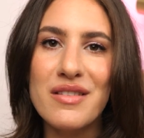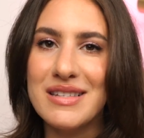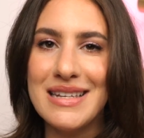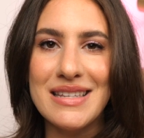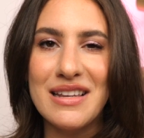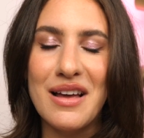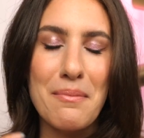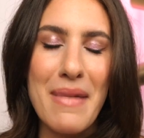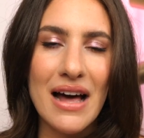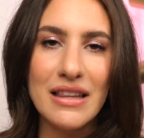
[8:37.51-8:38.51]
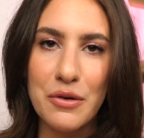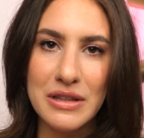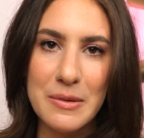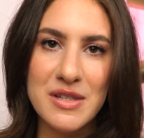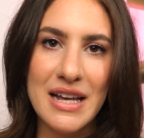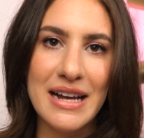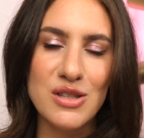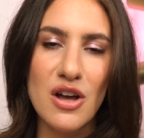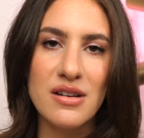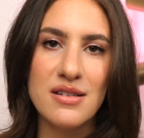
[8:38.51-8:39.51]
This isn't a matte liquid lipstick.
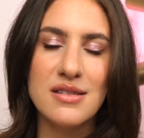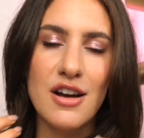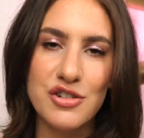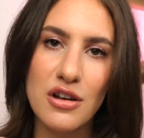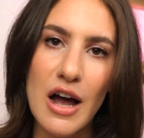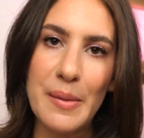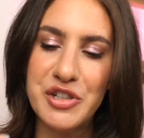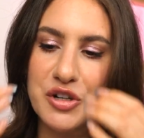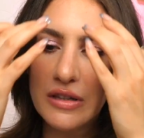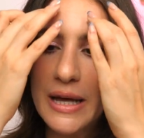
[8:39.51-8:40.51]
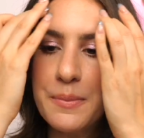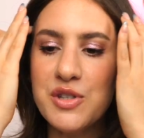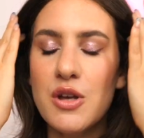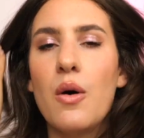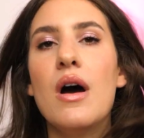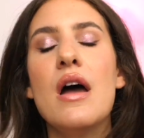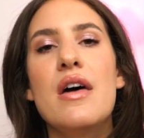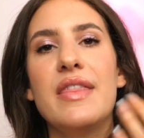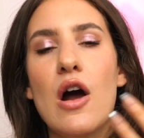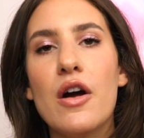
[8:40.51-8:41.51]
It's not gonna suction cup to your lips, so
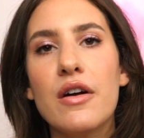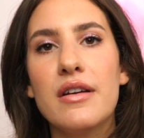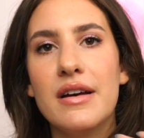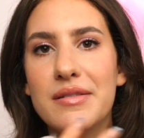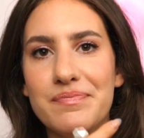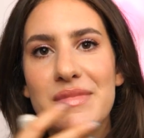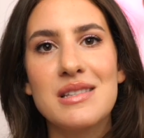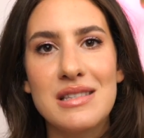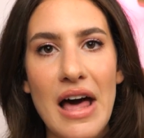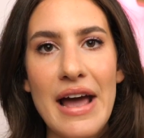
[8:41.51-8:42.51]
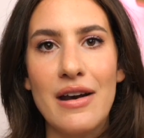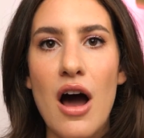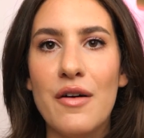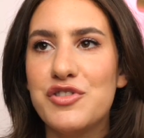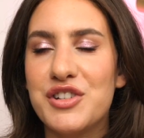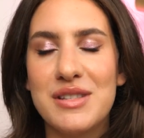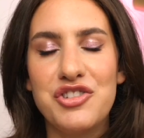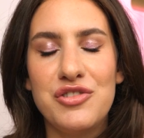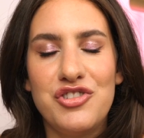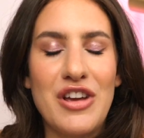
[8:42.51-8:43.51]
they are gonna slide off
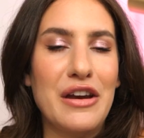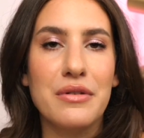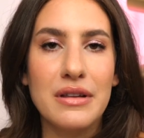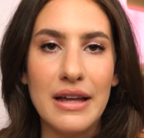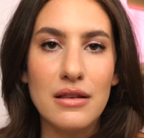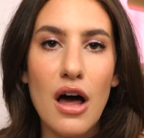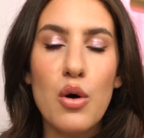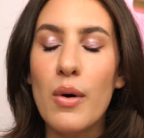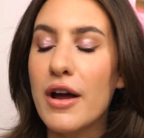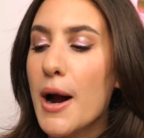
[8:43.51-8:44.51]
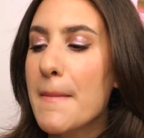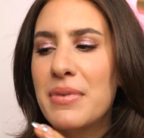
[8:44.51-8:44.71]
just generally a lot quicker.